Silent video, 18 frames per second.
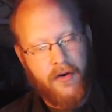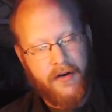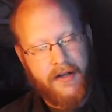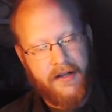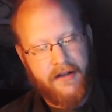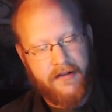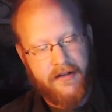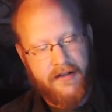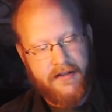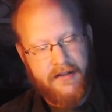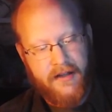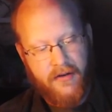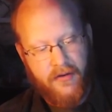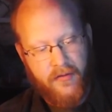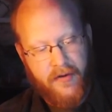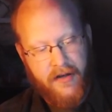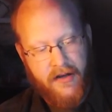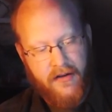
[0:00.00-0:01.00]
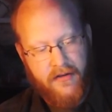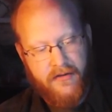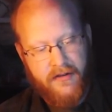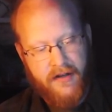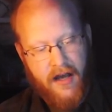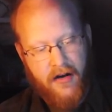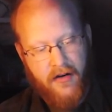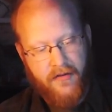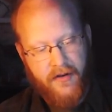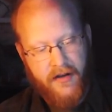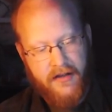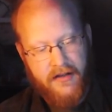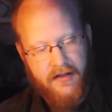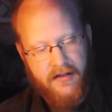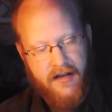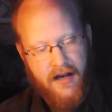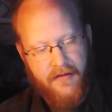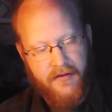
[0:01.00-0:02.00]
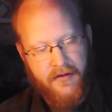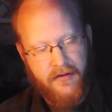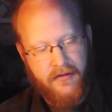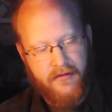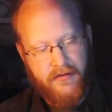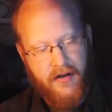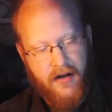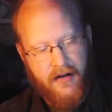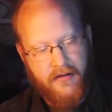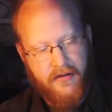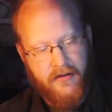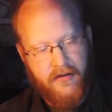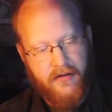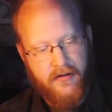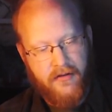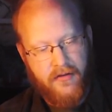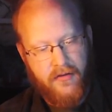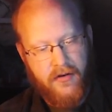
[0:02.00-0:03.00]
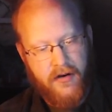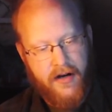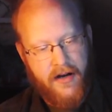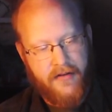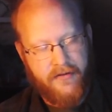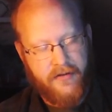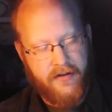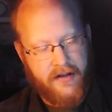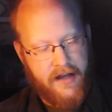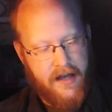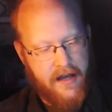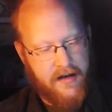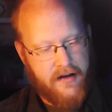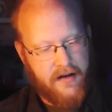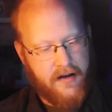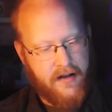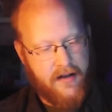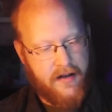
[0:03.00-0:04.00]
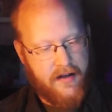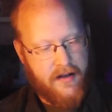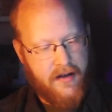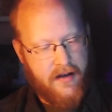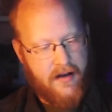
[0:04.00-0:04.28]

Quote on here is, "There will be no sacrifice this afternoon, Doctor, or ever again."